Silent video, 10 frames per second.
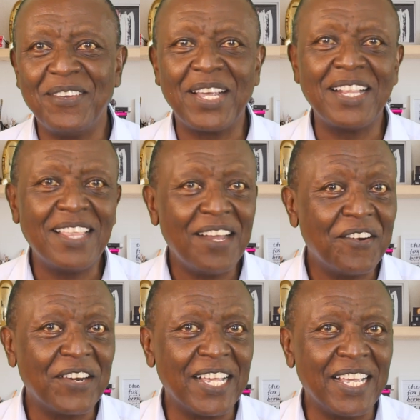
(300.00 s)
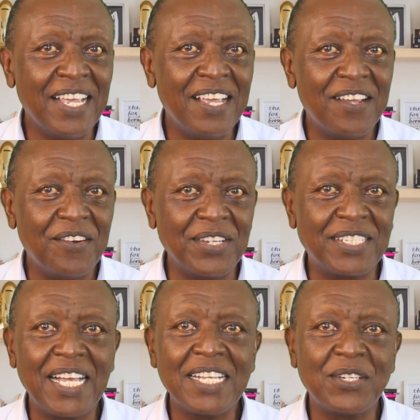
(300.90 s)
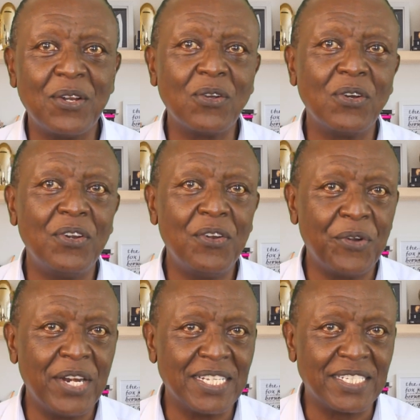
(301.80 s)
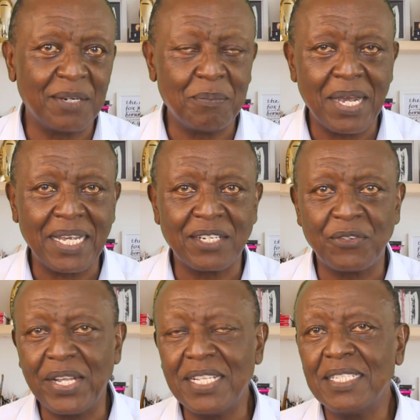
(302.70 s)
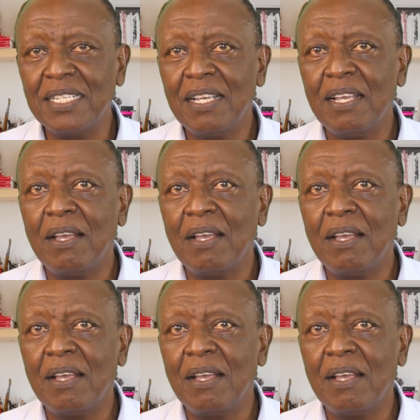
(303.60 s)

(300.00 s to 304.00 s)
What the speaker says: You can thoroughly research local real estate market trends,